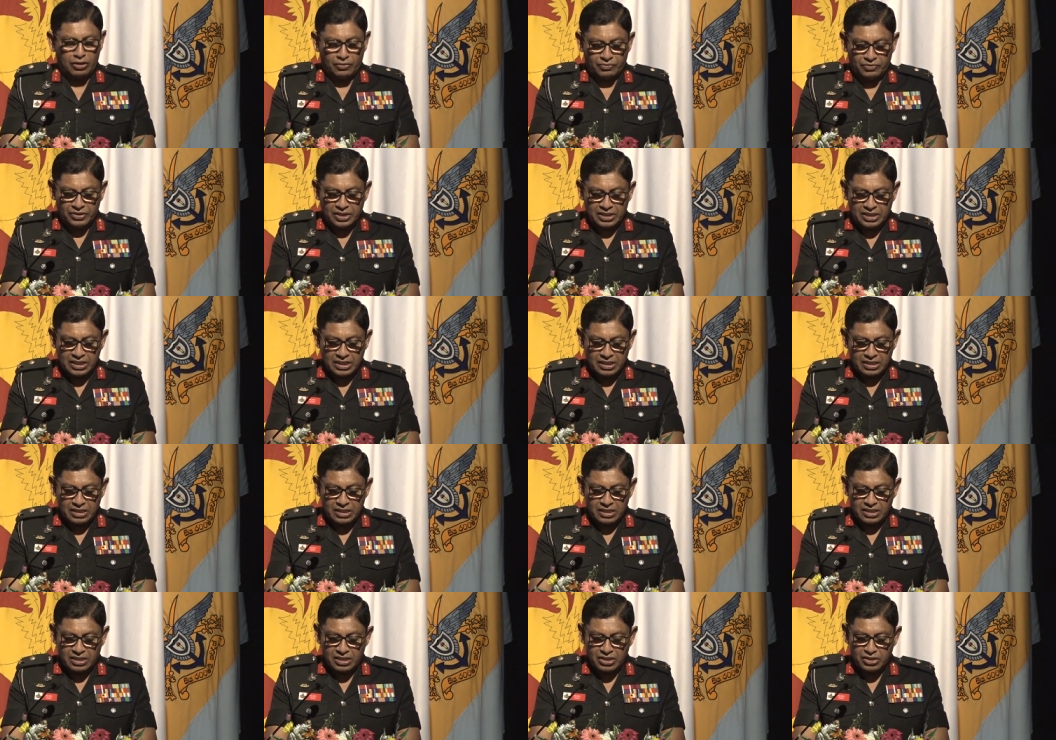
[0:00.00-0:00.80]
the
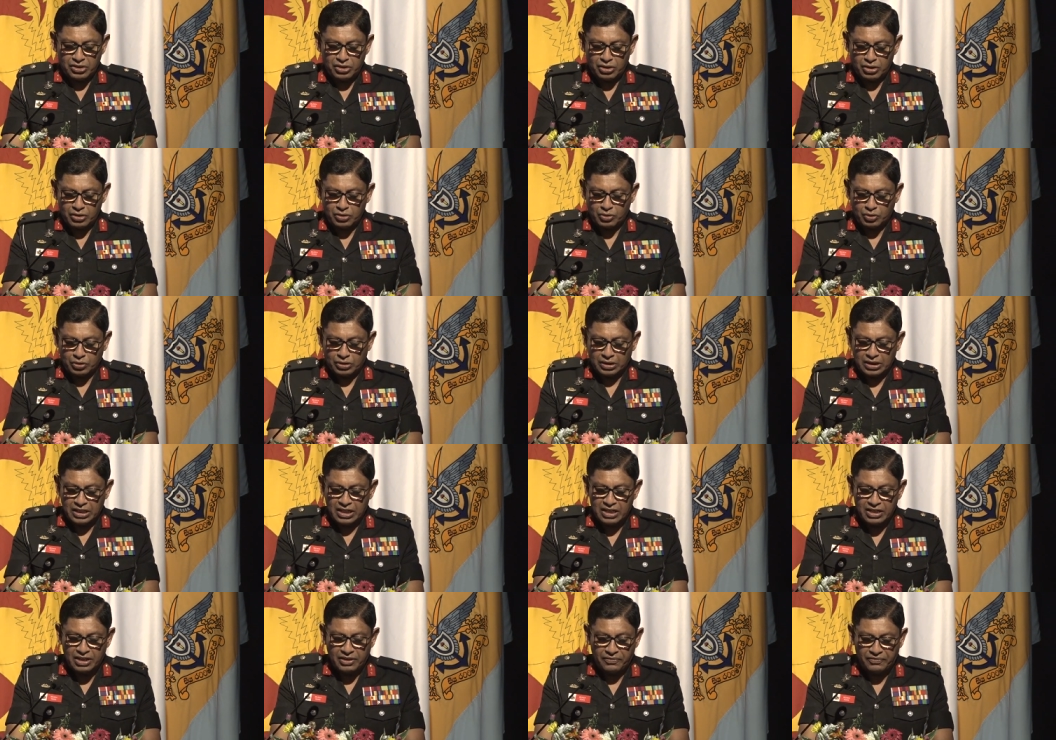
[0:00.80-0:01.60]
General Sir John
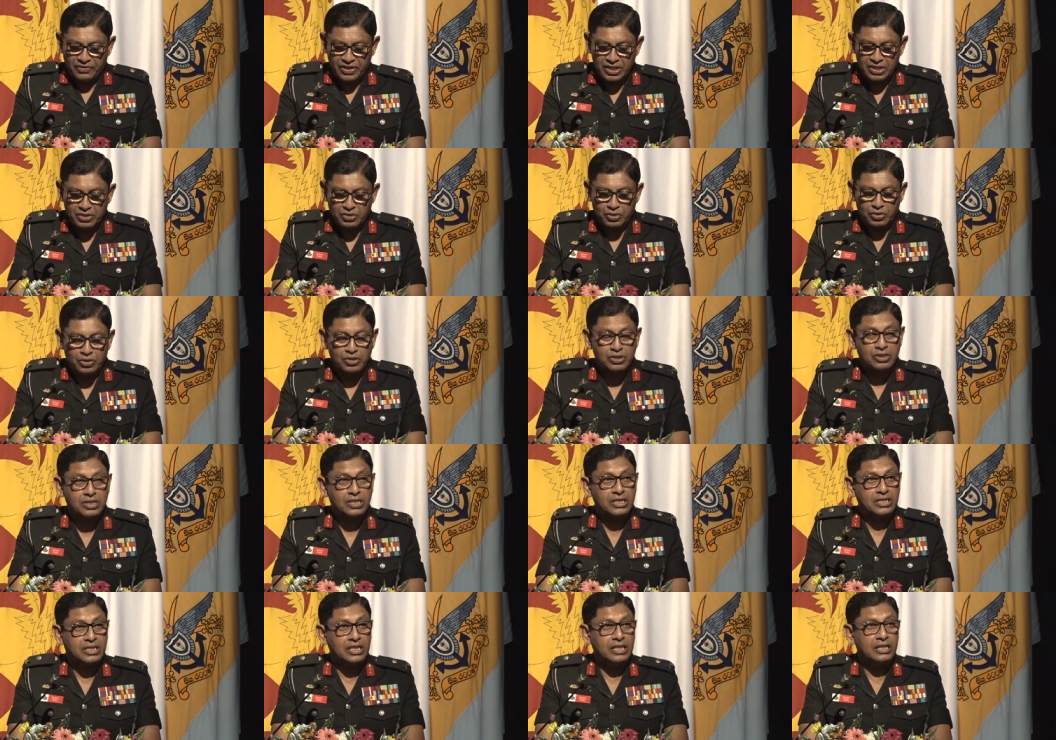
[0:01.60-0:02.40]
Kotelawala Defense
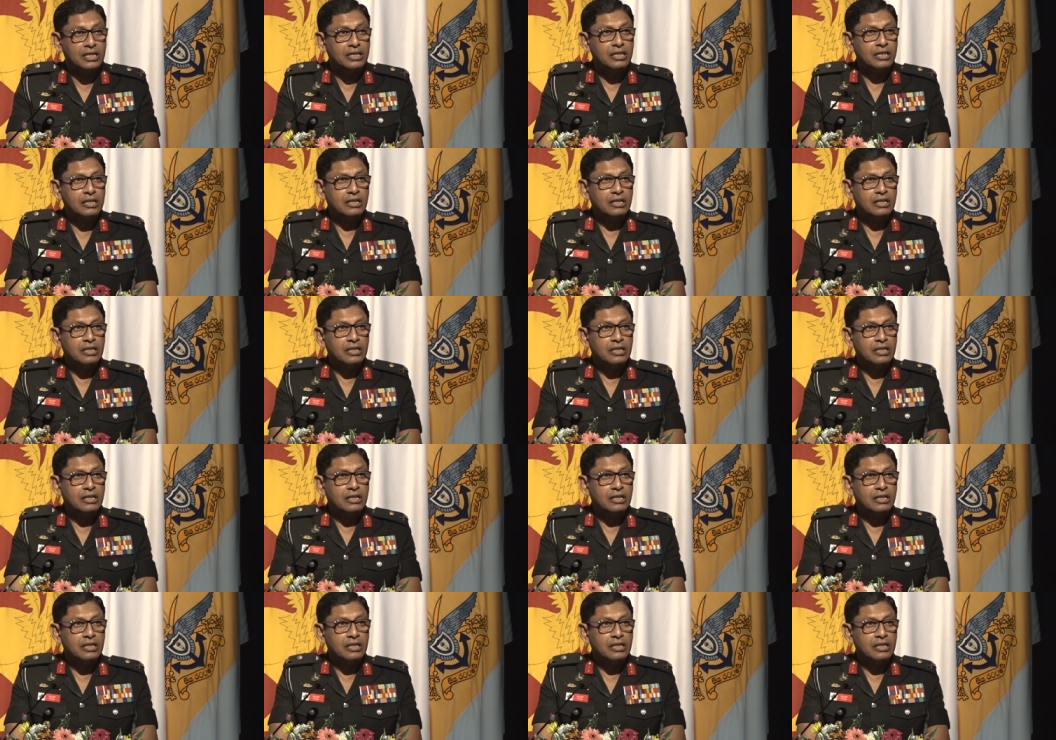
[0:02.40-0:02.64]
University